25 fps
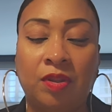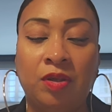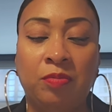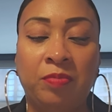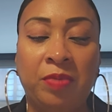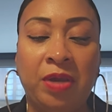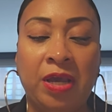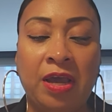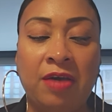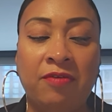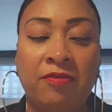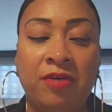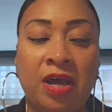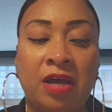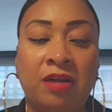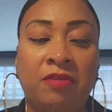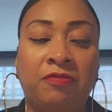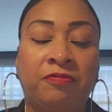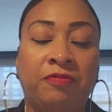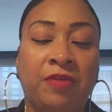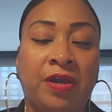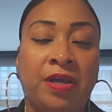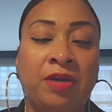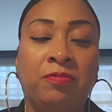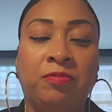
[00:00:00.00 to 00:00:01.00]
You may have had a
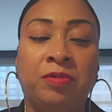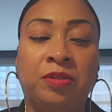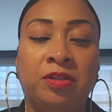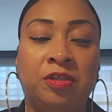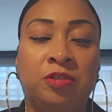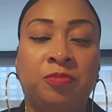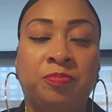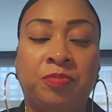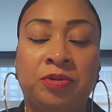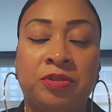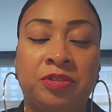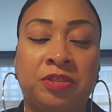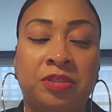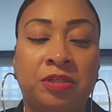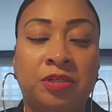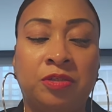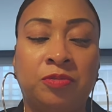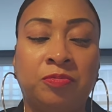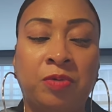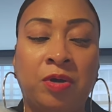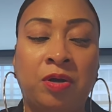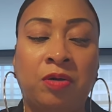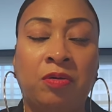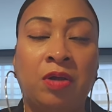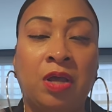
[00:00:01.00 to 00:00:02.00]
fight with this person as
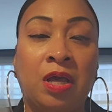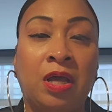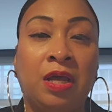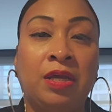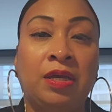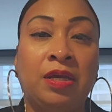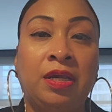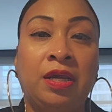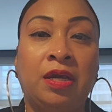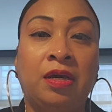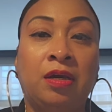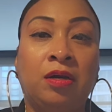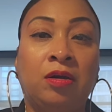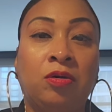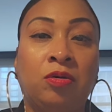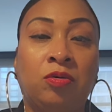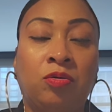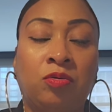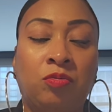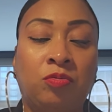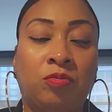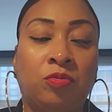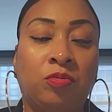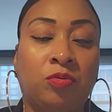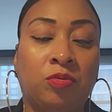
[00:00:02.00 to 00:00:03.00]
well. Yeah.
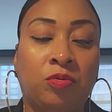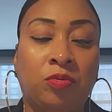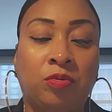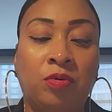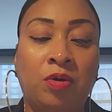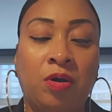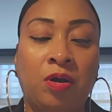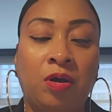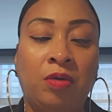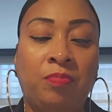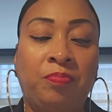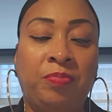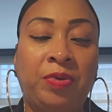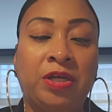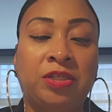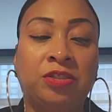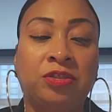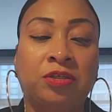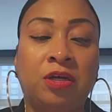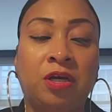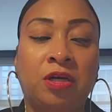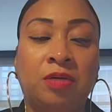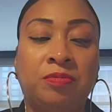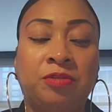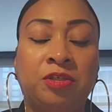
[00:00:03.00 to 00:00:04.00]
Uh, Page
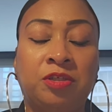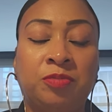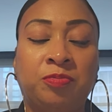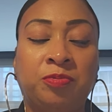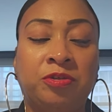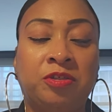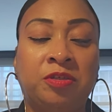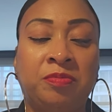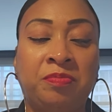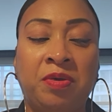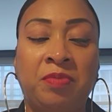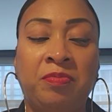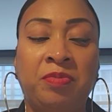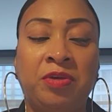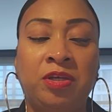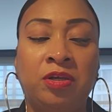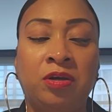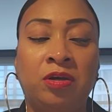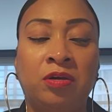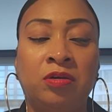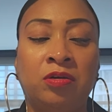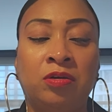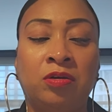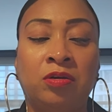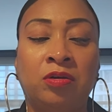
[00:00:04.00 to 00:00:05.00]
of Cups, this person may be
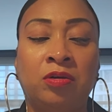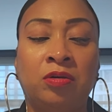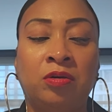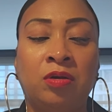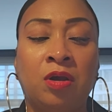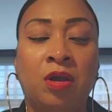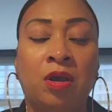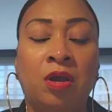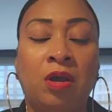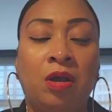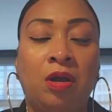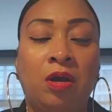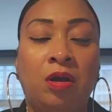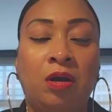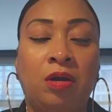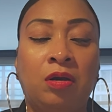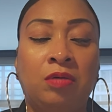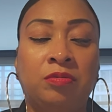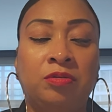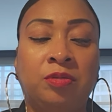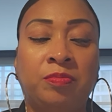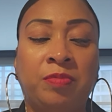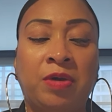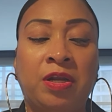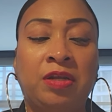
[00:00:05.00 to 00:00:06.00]
younger.
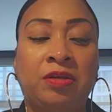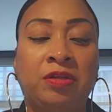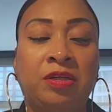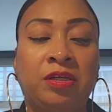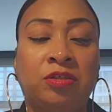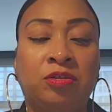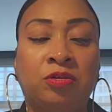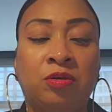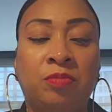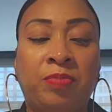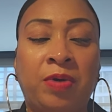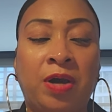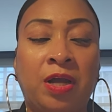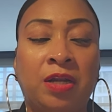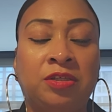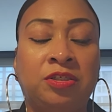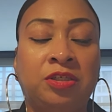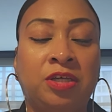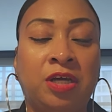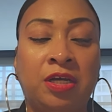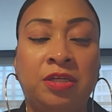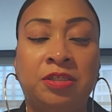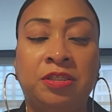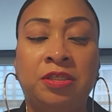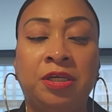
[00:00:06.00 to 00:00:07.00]
Uh, somebody needs to
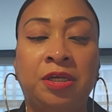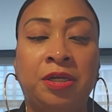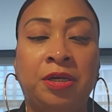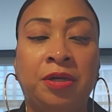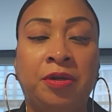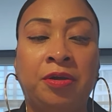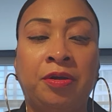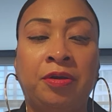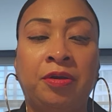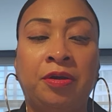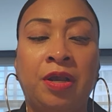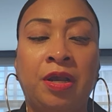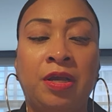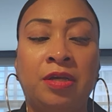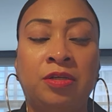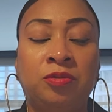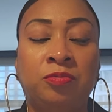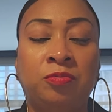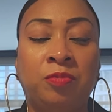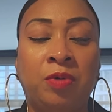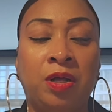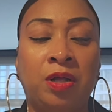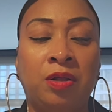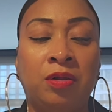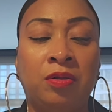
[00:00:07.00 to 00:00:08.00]
apologize here as
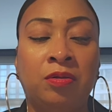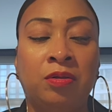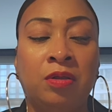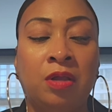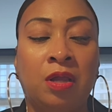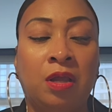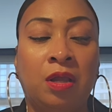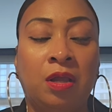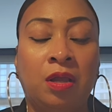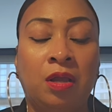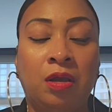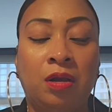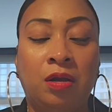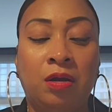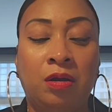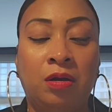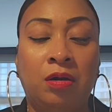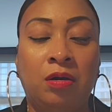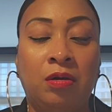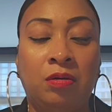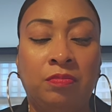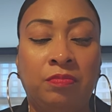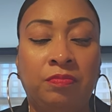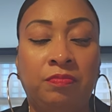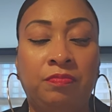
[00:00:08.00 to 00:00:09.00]
well.
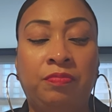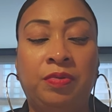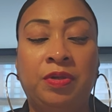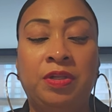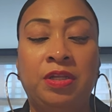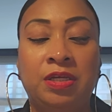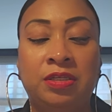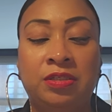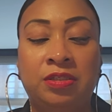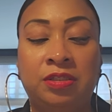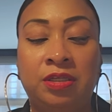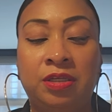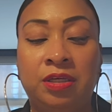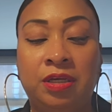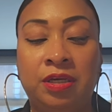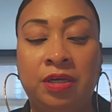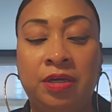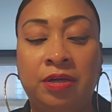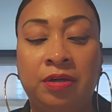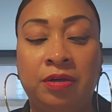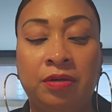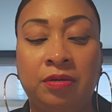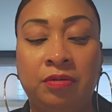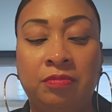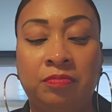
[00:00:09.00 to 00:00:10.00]
Um, but let's see
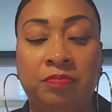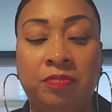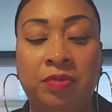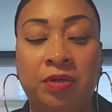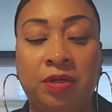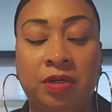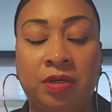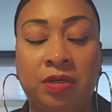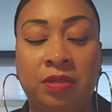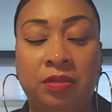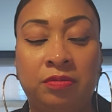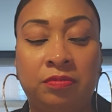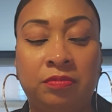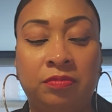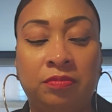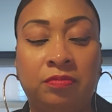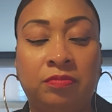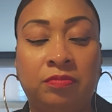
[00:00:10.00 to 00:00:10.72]
here. But